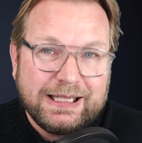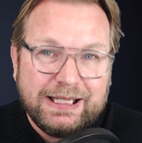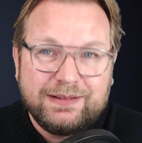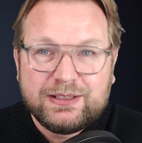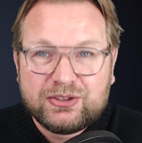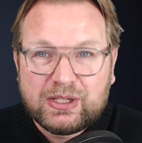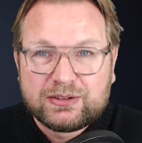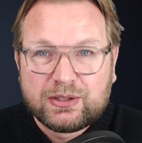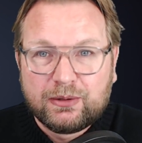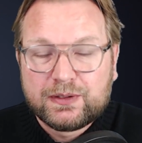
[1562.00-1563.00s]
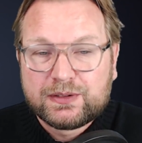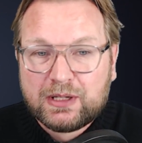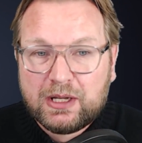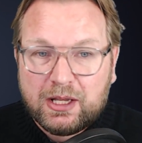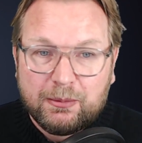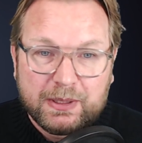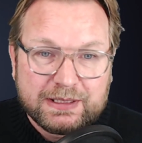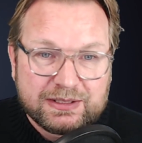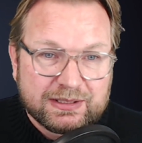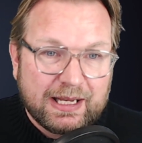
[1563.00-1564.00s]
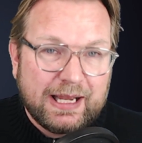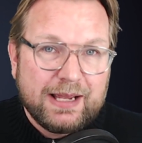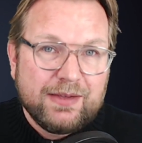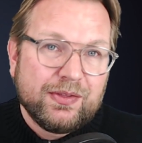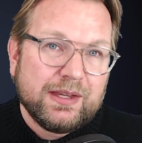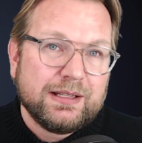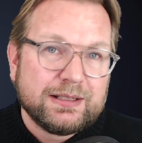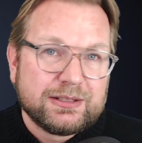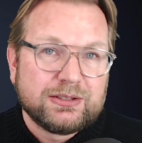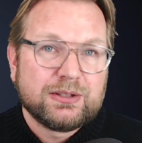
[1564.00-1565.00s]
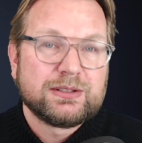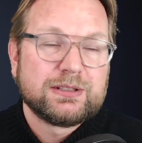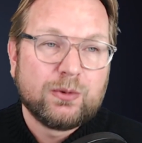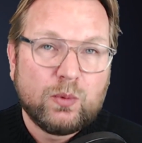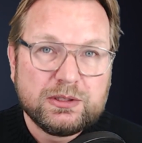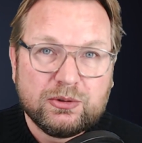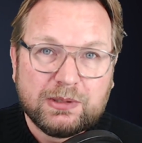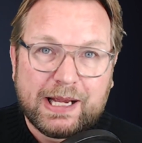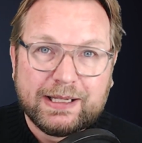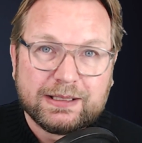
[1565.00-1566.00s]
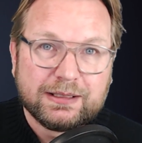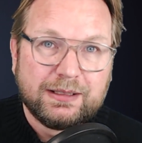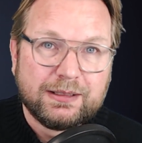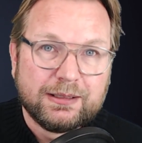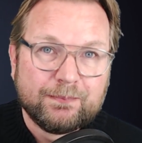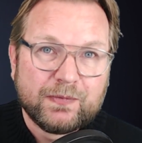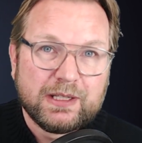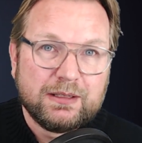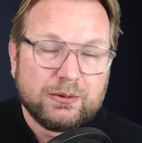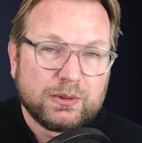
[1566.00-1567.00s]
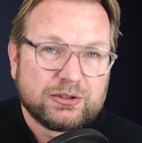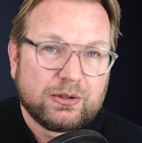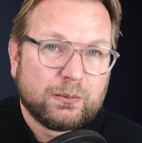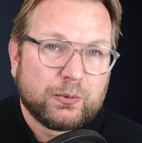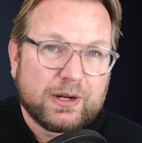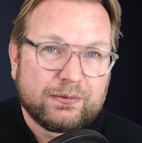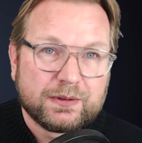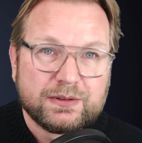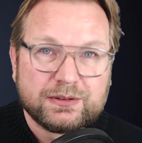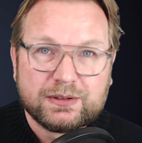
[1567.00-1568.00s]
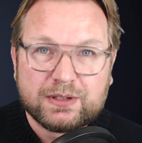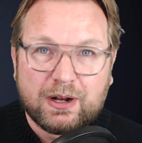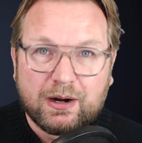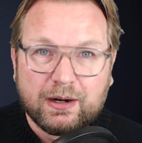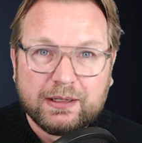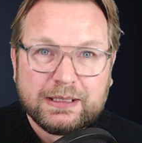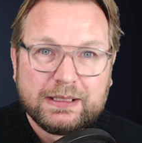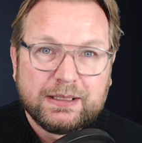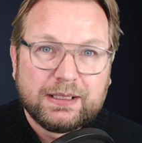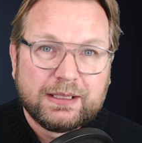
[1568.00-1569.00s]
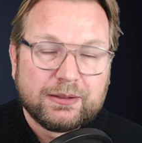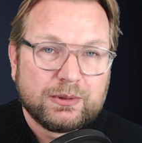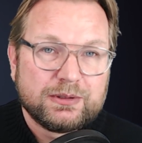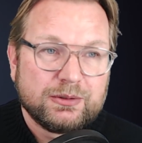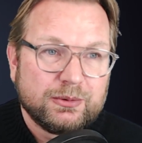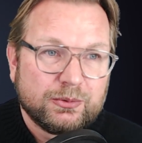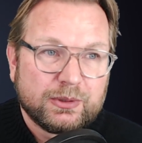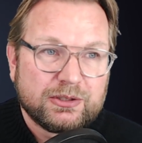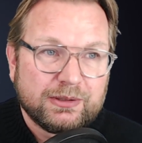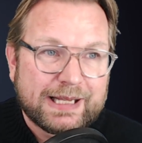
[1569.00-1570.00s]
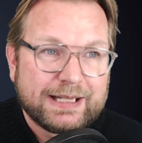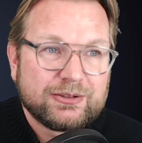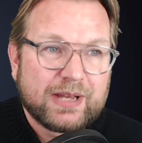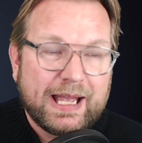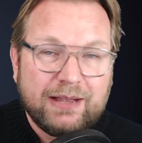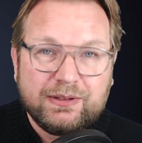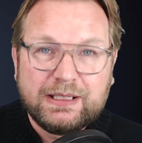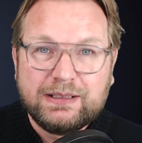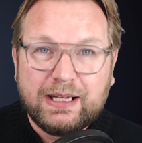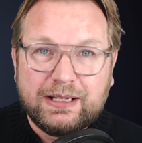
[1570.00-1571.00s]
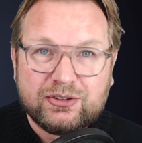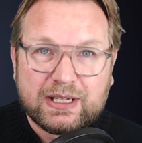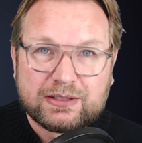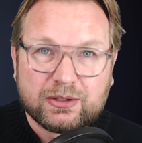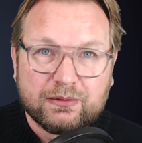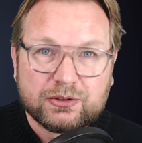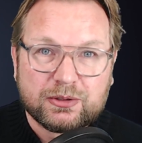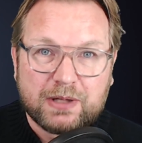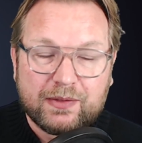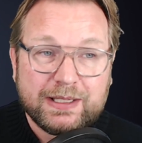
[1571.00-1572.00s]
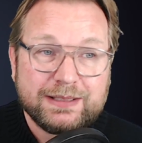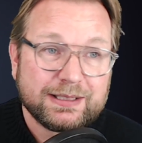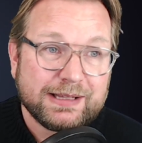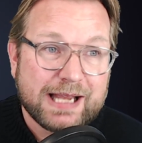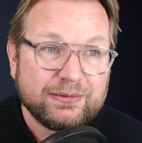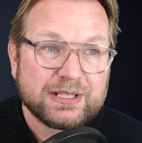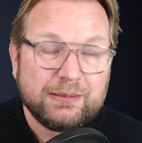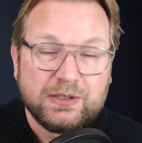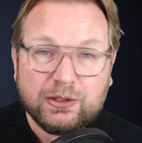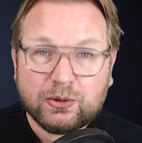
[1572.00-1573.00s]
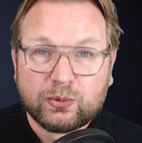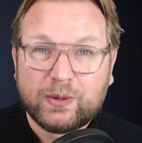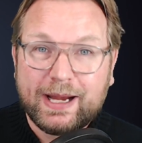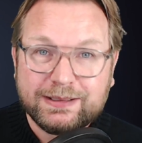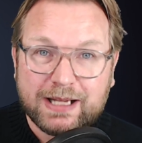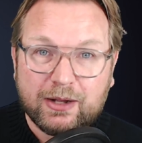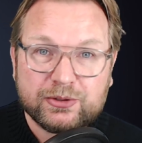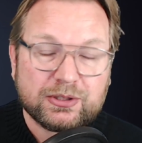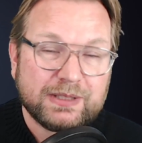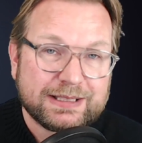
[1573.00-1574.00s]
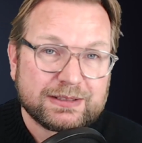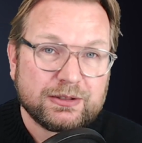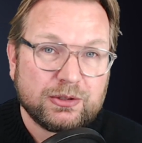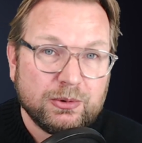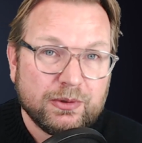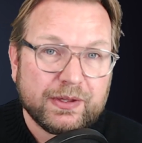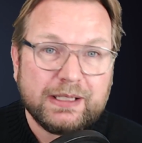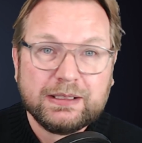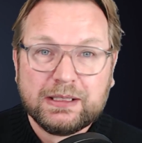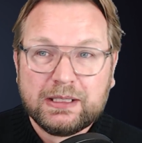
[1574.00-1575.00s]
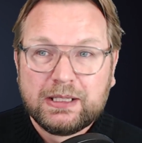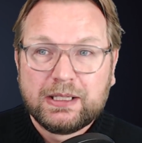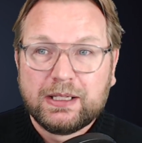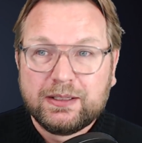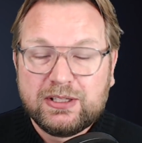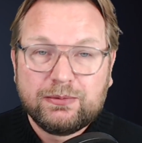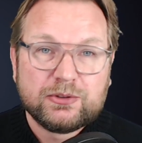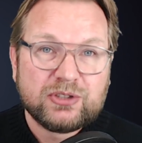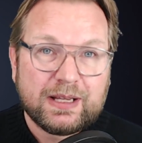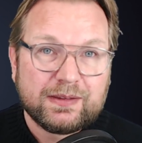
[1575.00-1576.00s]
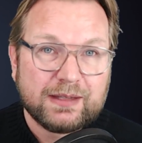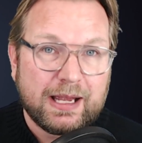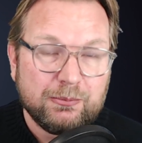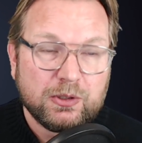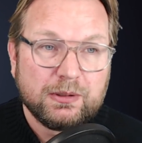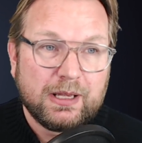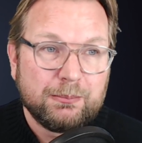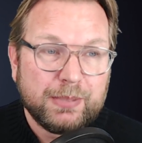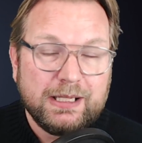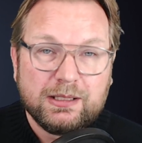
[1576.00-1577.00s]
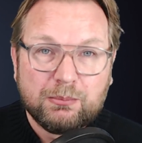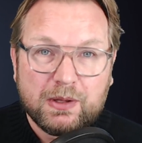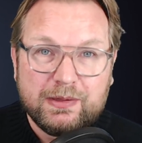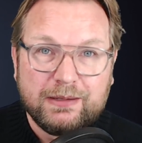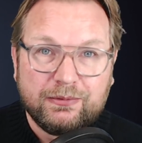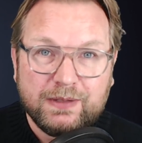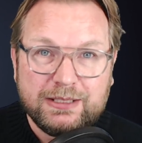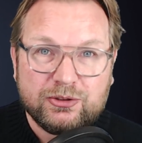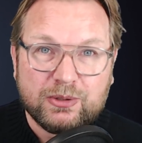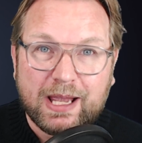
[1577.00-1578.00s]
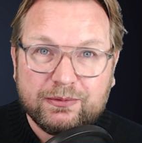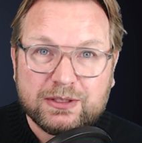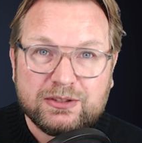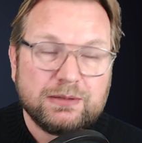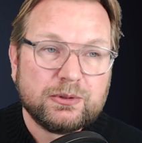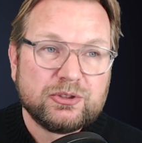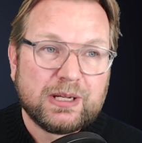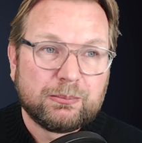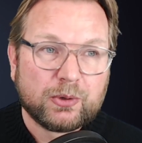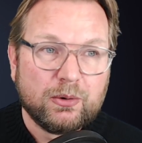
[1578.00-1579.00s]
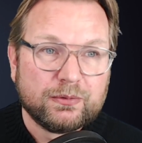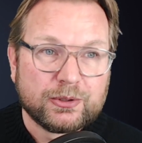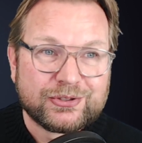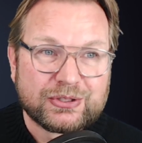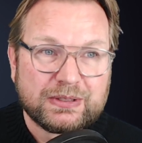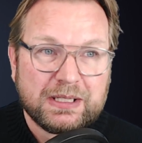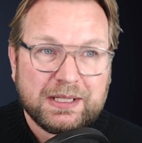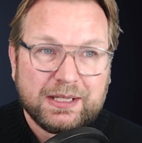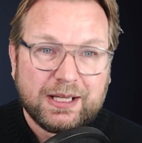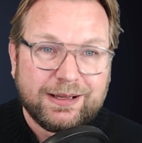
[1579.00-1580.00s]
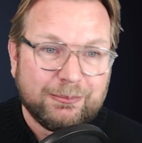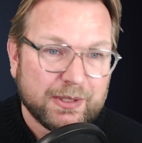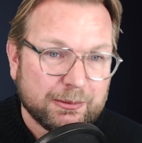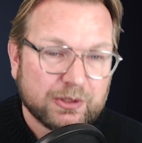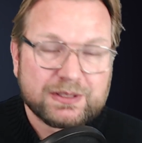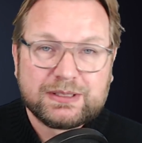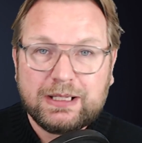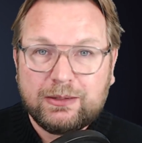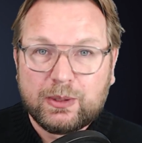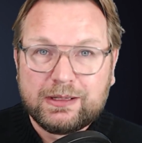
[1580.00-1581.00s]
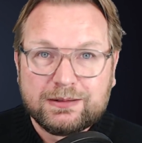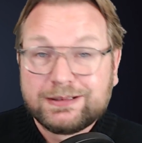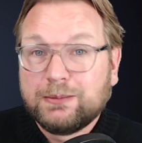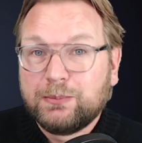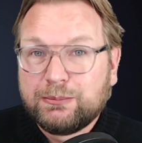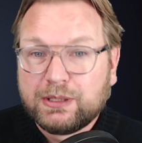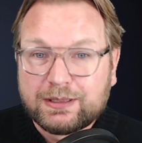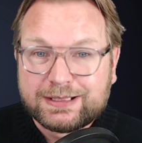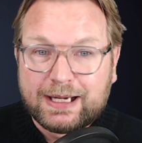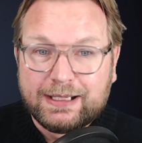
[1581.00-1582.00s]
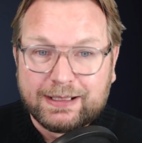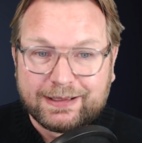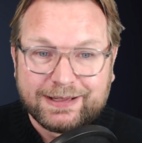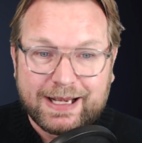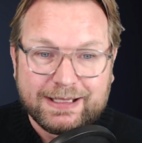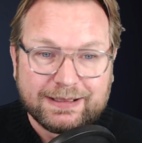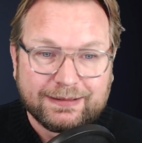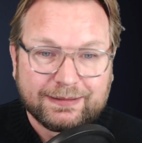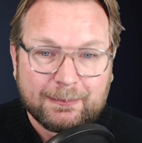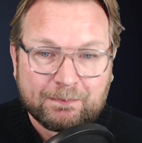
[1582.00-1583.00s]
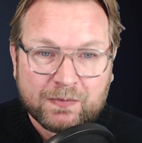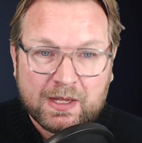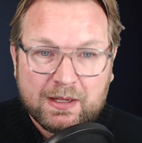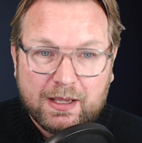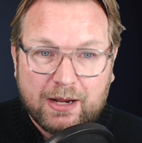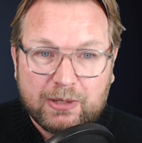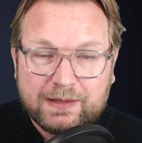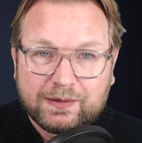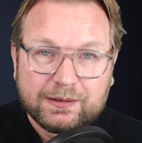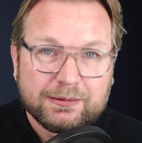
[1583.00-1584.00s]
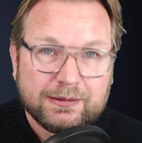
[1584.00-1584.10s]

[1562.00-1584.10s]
in this chat service. But I think it's just what you like, what your preferences are, what you like to have in a chat service or not. It's a lifetime deal right now, so that's a cool thing. JivoChat, I'm paying a monthly fee to have the JivoChat Pro version, but I'm gonna stick with it simply because I like it. All right.